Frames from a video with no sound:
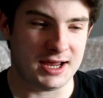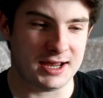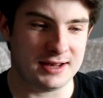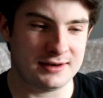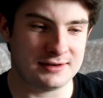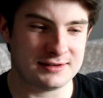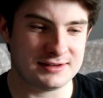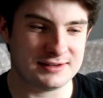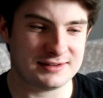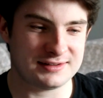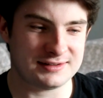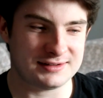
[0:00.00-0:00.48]

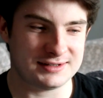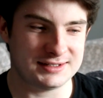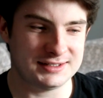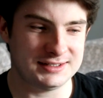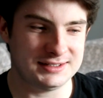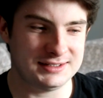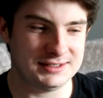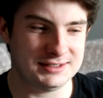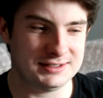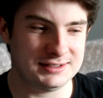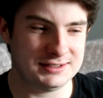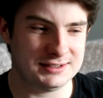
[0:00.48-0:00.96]
And it's
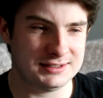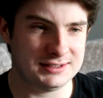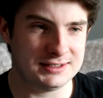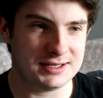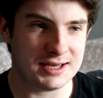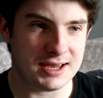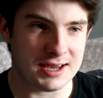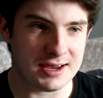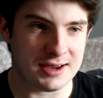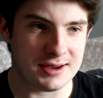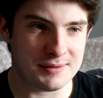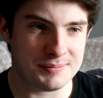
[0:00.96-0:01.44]
like,
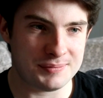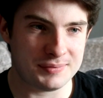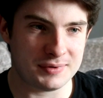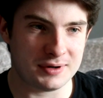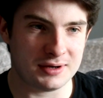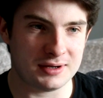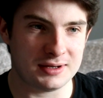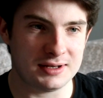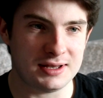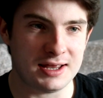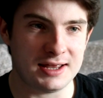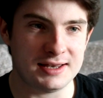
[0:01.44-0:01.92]
yeah,
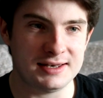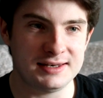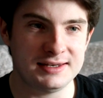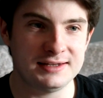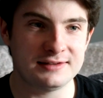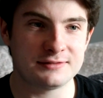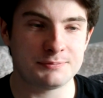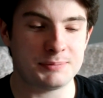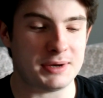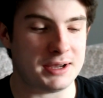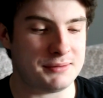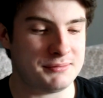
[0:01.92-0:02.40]
but at
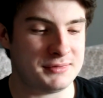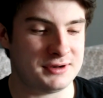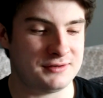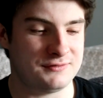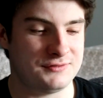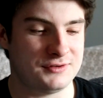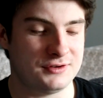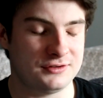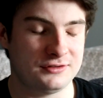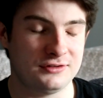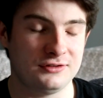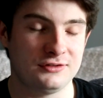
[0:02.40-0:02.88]
least Batman
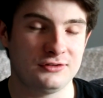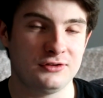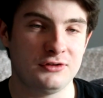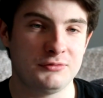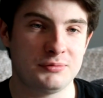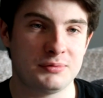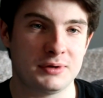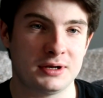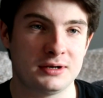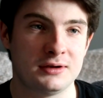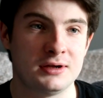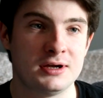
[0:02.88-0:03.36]
vs
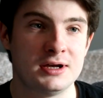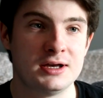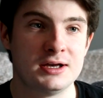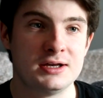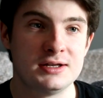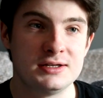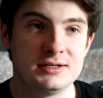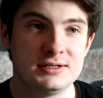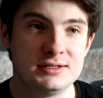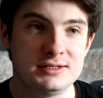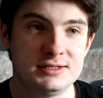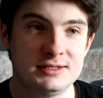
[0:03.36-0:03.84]
Superman
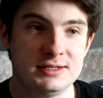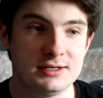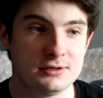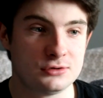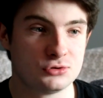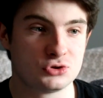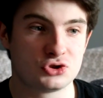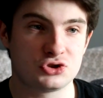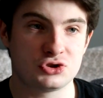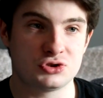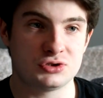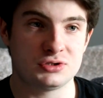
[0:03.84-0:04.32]

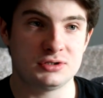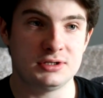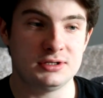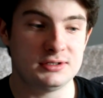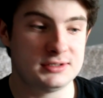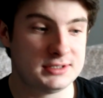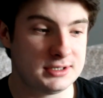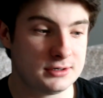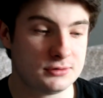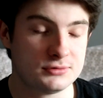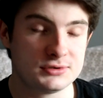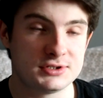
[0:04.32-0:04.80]
deals
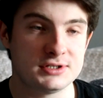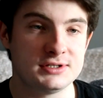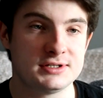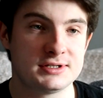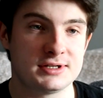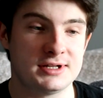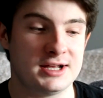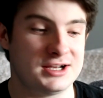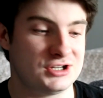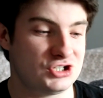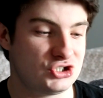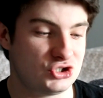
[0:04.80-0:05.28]

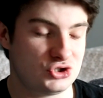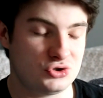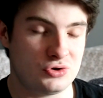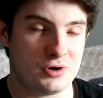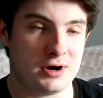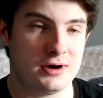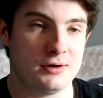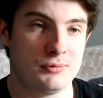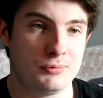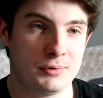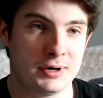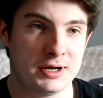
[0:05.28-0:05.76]
into that
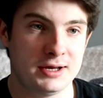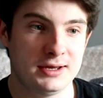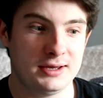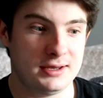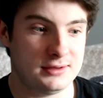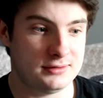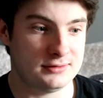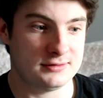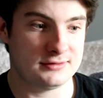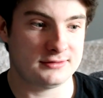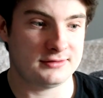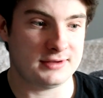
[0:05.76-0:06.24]
straight away
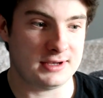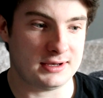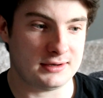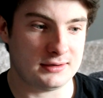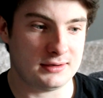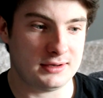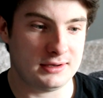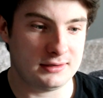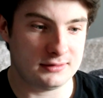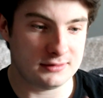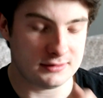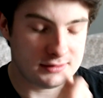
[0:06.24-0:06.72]
in
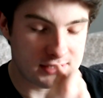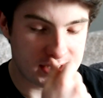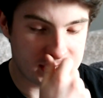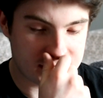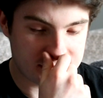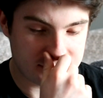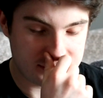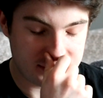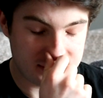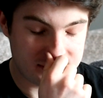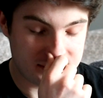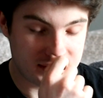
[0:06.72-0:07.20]
the
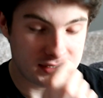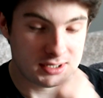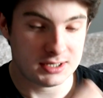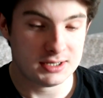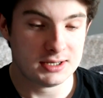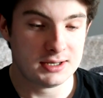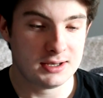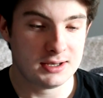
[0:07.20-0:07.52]
next film.